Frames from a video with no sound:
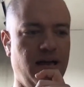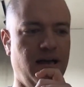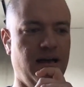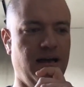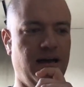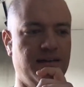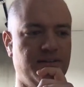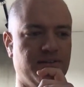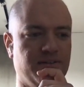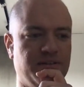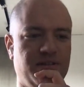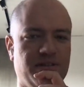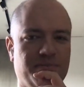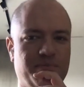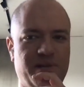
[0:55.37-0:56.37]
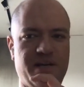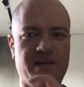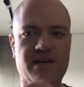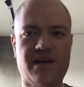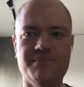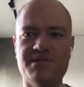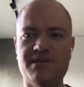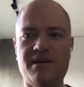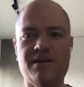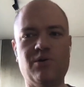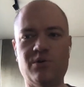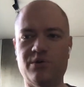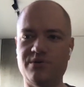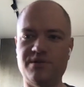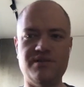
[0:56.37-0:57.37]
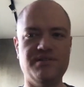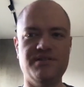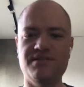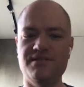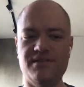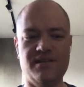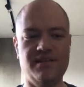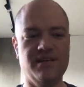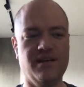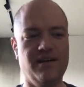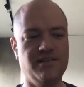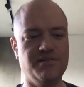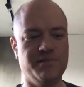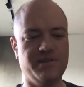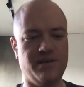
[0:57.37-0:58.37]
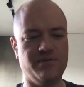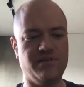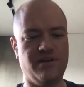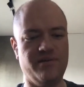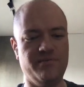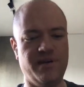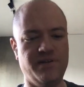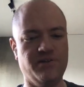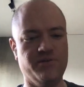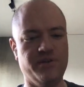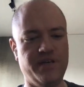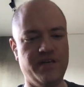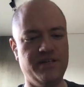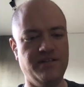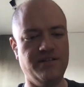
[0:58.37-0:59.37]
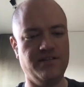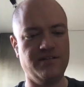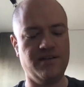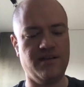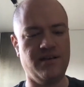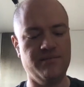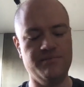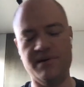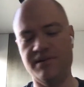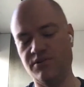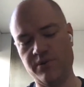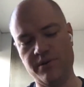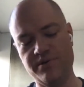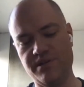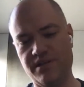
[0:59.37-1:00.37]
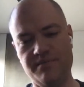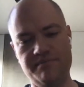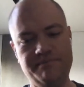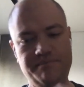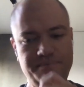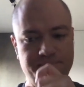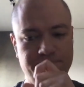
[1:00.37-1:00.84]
I certainly took plenty of comp sci courses in college, but that was not what my degree is. My degree was in,